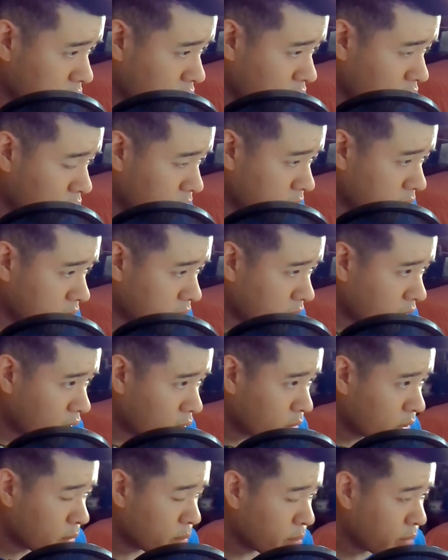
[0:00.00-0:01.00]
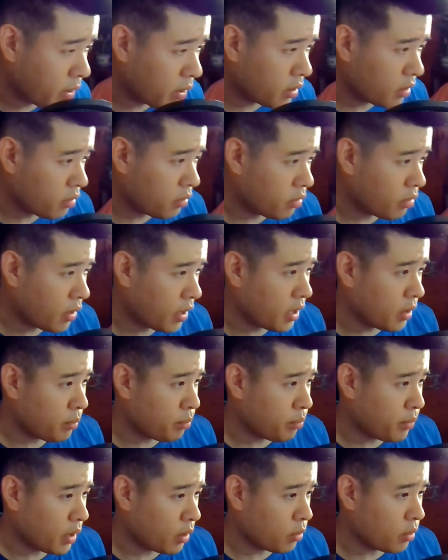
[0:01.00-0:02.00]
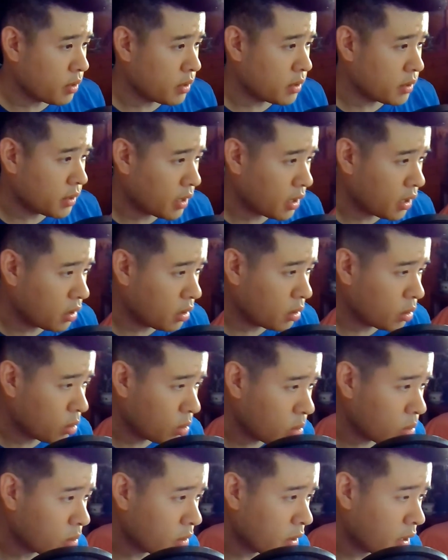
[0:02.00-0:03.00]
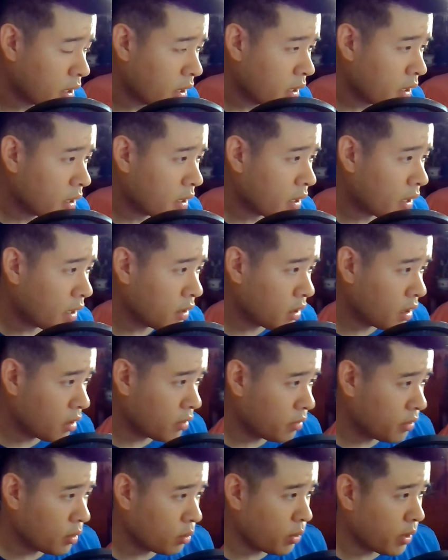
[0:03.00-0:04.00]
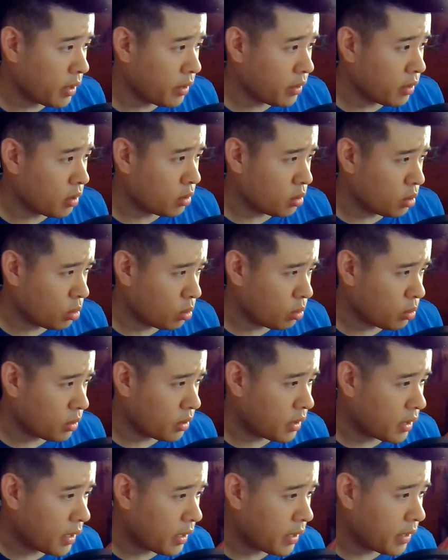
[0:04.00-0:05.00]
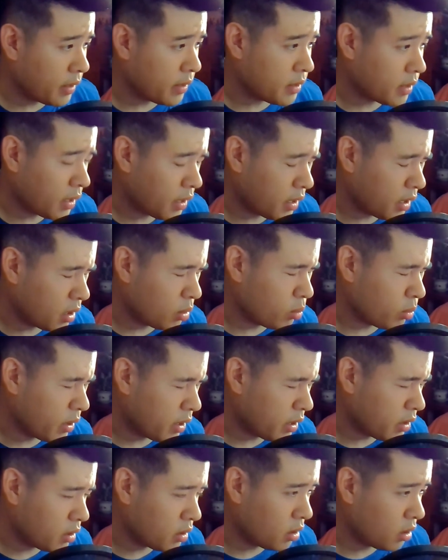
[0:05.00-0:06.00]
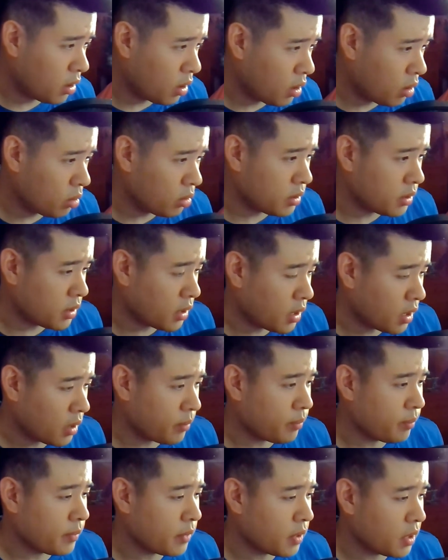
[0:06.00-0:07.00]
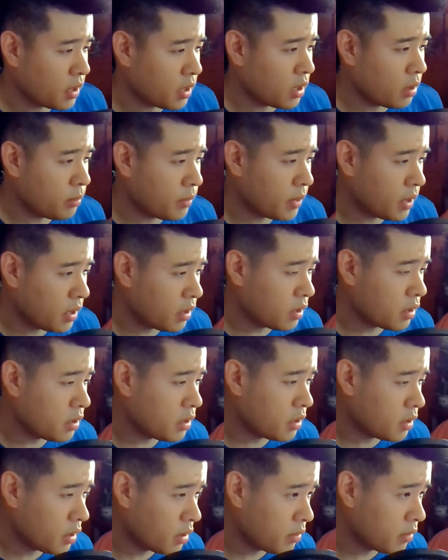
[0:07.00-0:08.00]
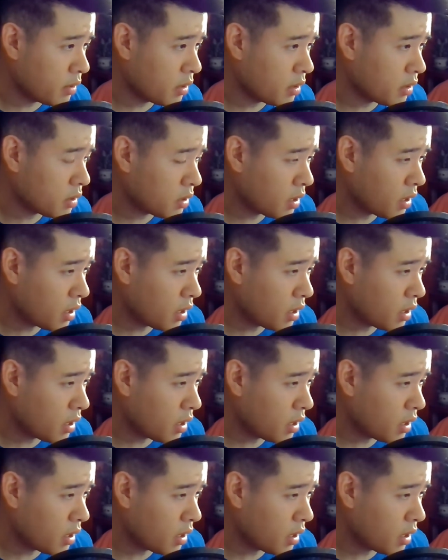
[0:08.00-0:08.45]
over, then we bring it right back. we say, ooh, I love it when you do it like that. And when you're closer, give me the shivers.